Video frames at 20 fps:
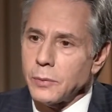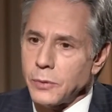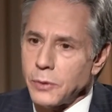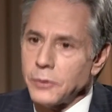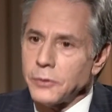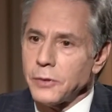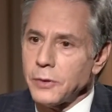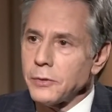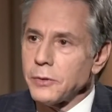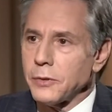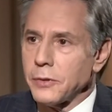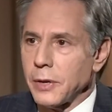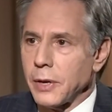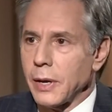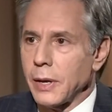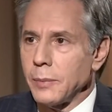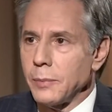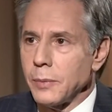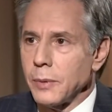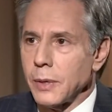this is a
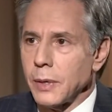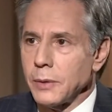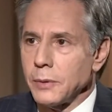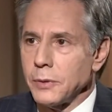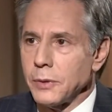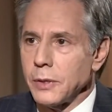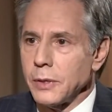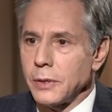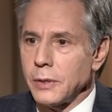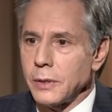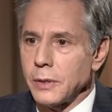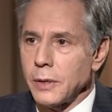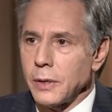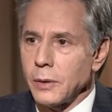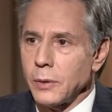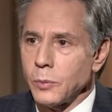time, I think,